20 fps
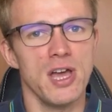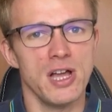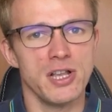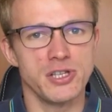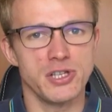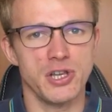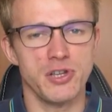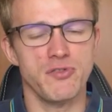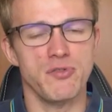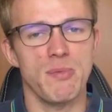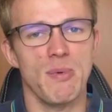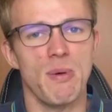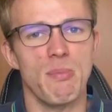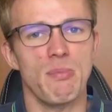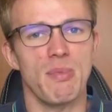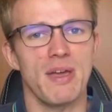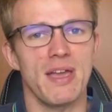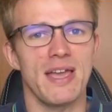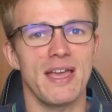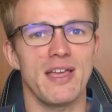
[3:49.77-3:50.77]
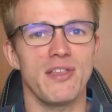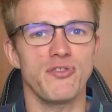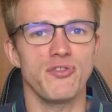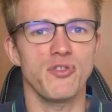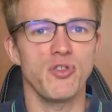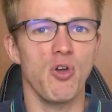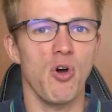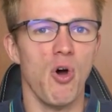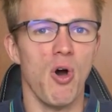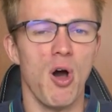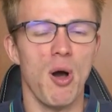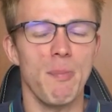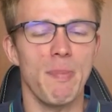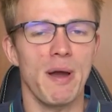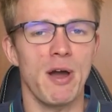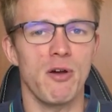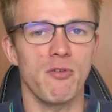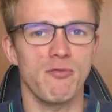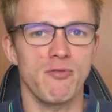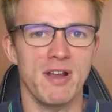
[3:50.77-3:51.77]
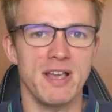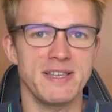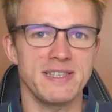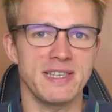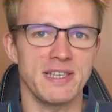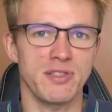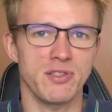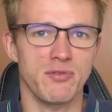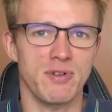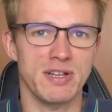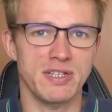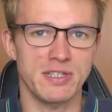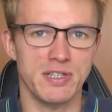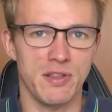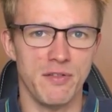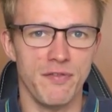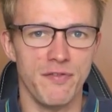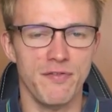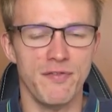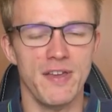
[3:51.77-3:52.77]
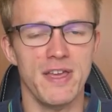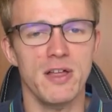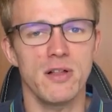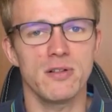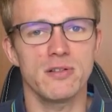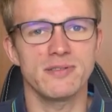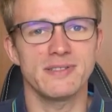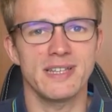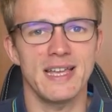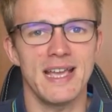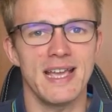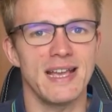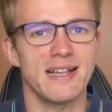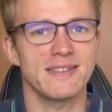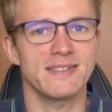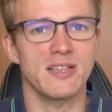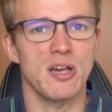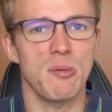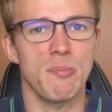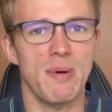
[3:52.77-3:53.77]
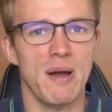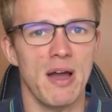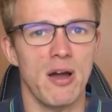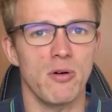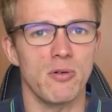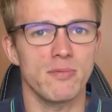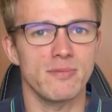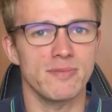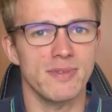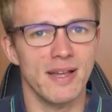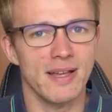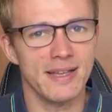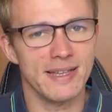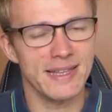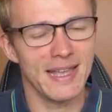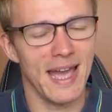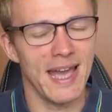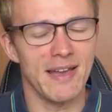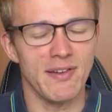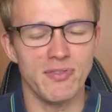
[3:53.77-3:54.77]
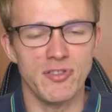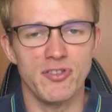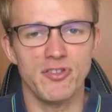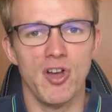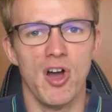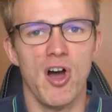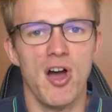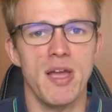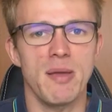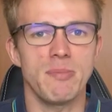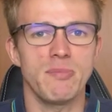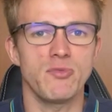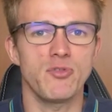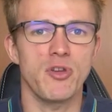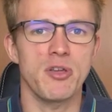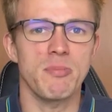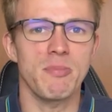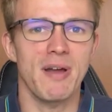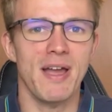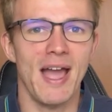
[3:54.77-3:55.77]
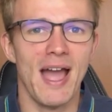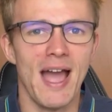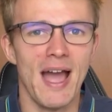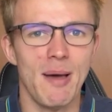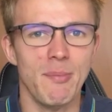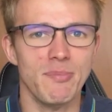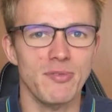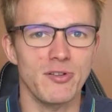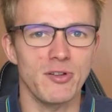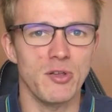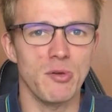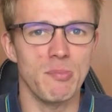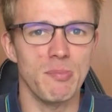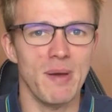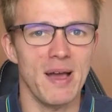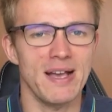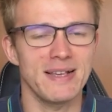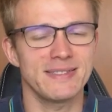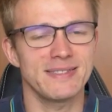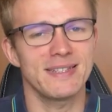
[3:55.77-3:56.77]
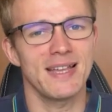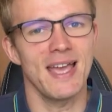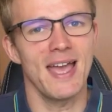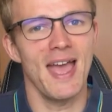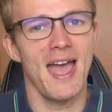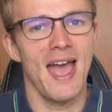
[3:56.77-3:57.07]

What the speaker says: Just remember, it's not about racing the rest of the field, it's about getting the time, doing my absolute best